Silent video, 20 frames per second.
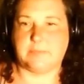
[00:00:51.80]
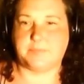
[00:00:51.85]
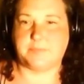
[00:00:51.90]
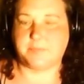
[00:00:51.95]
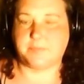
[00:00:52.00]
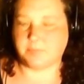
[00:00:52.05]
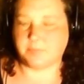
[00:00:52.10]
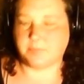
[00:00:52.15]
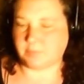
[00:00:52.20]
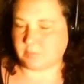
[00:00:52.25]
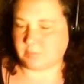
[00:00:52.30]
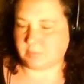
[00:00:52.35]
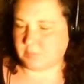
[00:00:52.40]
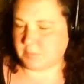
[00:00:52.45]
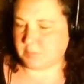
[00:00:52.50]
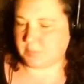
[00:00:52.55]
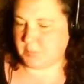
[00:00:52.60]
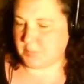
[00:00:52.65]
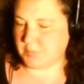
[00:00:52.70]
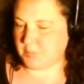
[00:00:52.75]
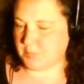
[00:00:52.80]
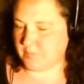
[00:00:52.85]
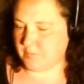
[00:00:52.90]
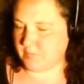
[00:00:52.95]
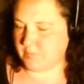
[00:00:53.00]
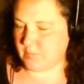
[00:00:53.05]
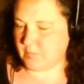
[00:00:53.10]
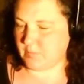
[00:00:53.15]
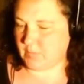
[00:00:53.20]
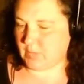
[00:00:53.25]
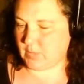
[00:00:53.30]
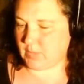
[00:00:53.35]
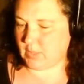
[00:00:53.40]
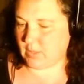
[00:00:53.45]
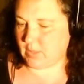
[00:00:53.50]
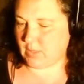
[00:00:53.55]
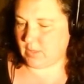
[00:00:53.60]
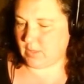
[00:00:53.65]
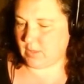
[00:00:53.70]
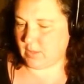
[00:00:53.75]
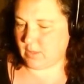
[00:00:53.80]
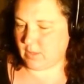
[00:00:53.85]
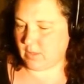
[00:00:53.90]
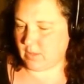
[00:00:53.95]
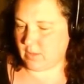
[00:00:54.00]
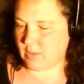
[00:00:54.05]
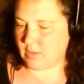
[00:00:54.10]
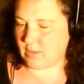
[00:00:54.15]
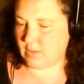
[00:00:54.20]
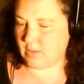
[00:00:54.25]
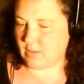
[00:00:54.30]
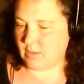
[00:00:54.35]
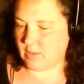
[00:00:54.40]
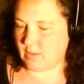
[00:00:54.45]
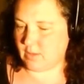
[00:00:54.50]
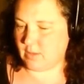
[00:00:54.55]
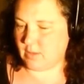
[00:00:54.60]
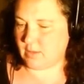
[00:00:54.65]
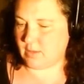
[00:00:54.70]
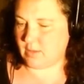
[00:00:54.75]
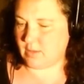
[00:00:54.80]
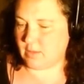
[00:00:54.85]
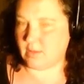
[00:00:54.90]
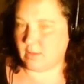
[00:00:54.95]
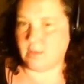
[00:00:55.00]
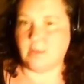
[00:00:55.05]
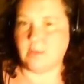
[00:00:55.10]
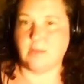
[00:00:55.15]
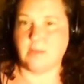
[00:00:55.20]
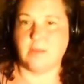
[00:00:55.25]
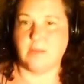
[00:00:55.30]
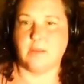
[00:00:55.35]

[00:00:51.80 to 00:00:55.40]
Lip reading: (no one is talking)